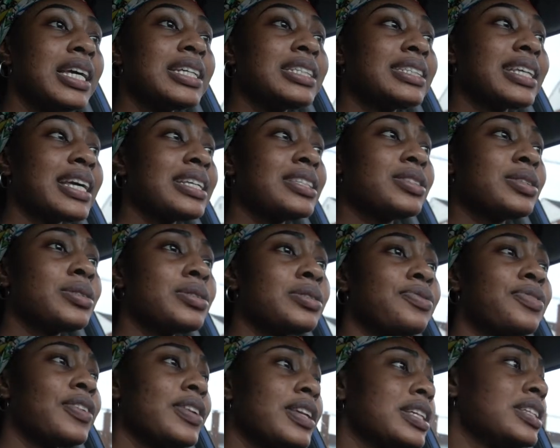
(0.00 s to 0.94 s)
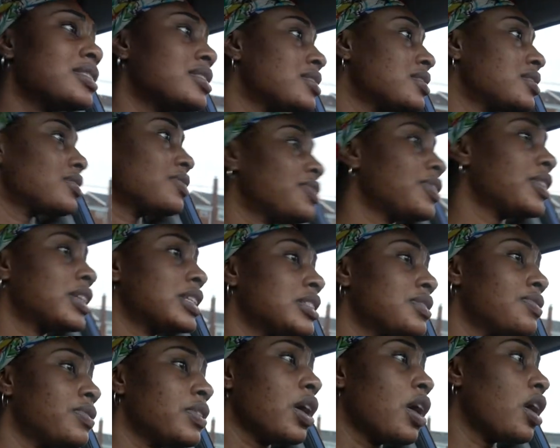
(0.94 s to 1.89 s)
stay tuned for
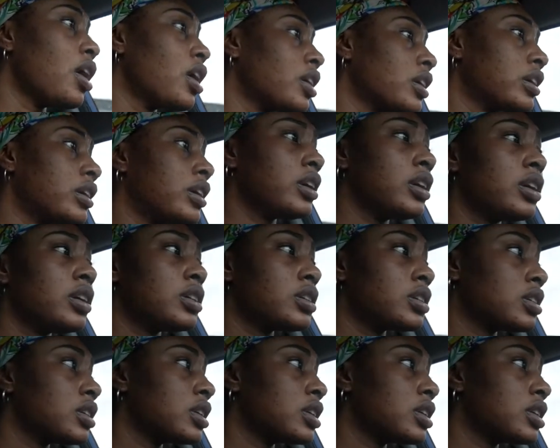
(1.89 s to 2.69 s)
this vlog, y'all.